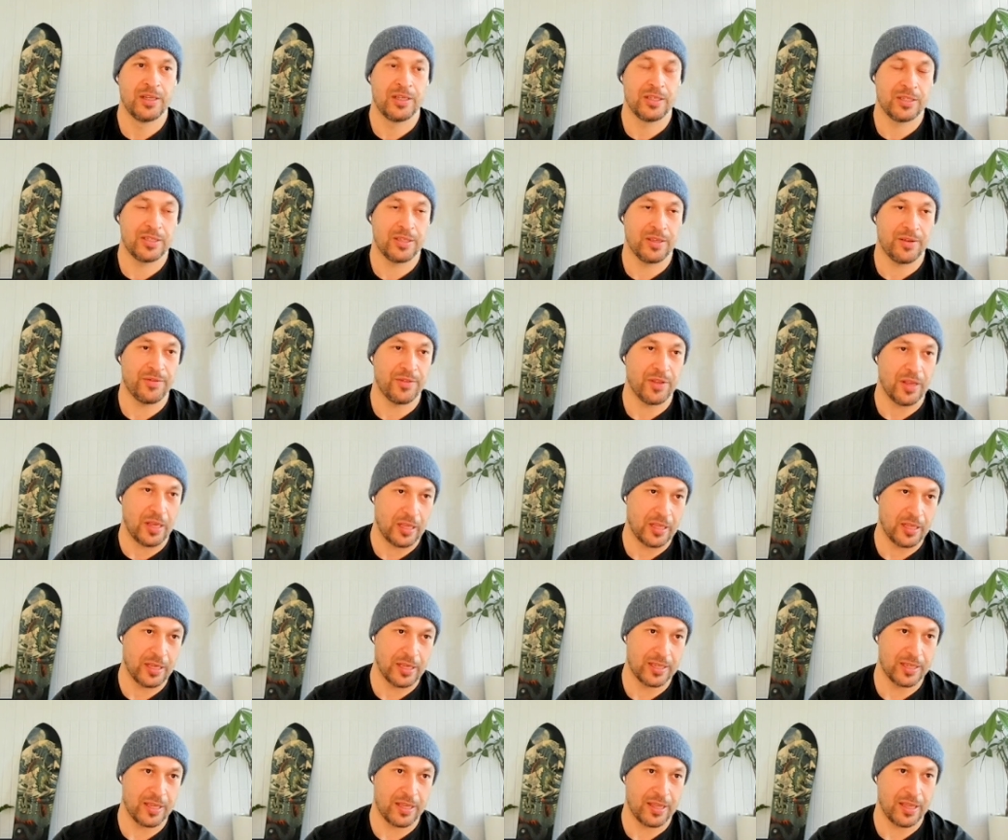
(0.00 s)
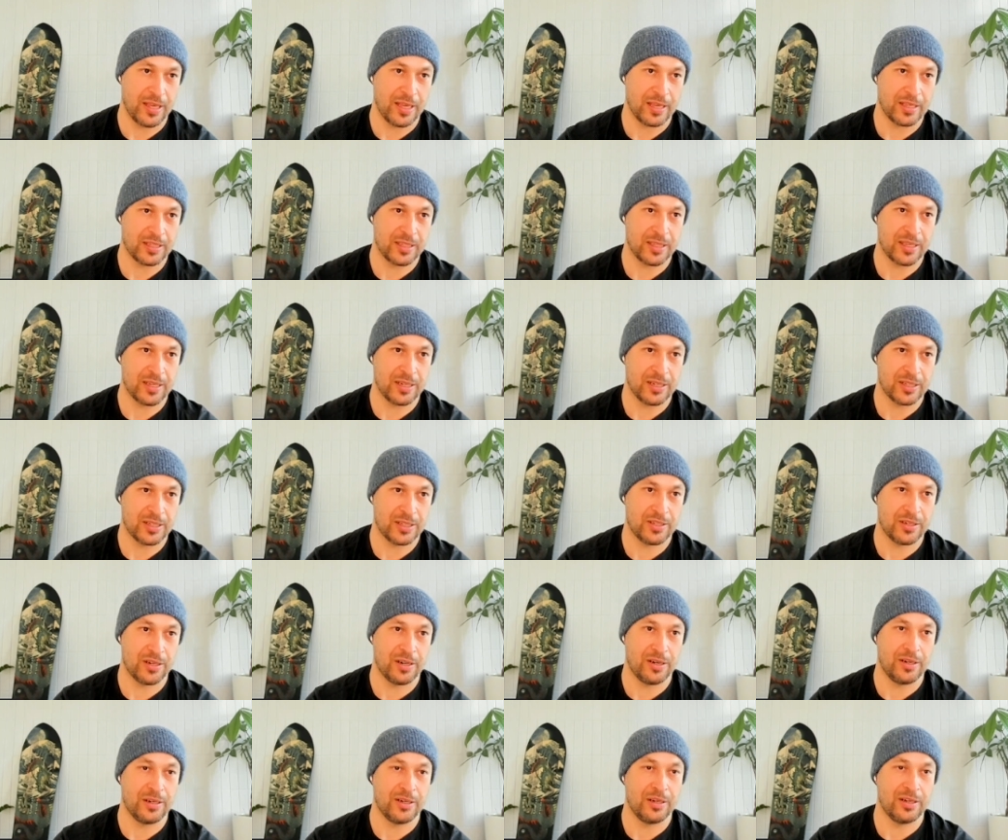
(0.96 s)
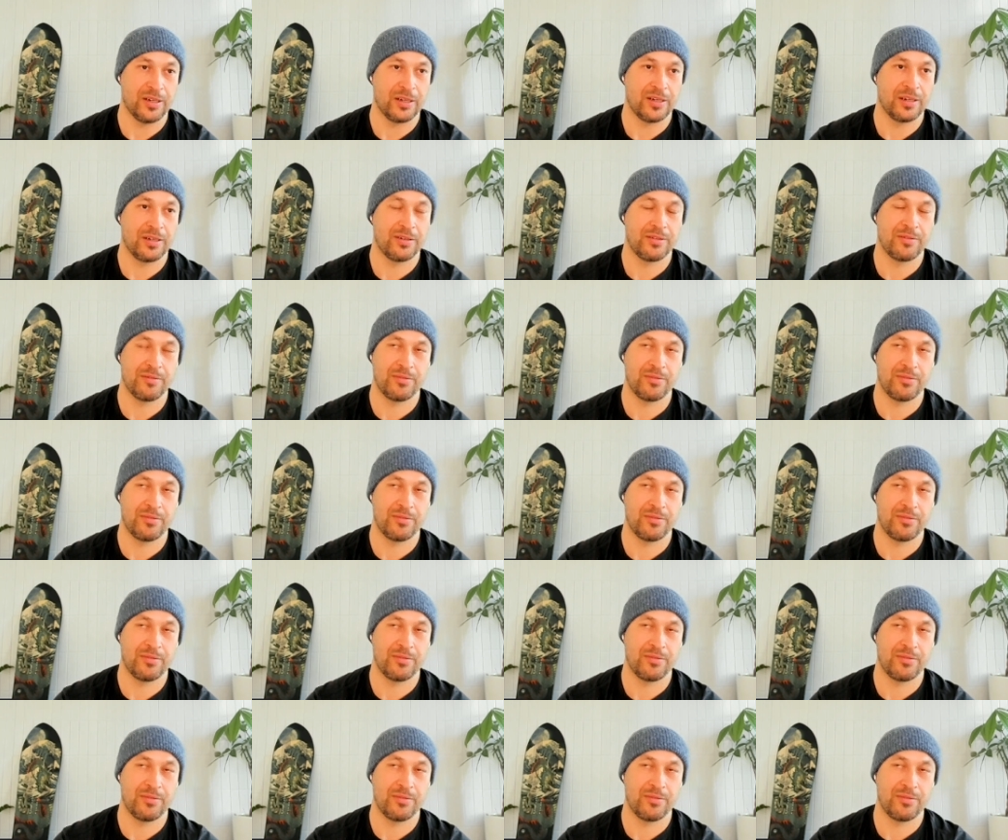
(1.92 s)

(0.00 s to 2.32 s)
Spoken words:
Stuff like this, I think, is going to start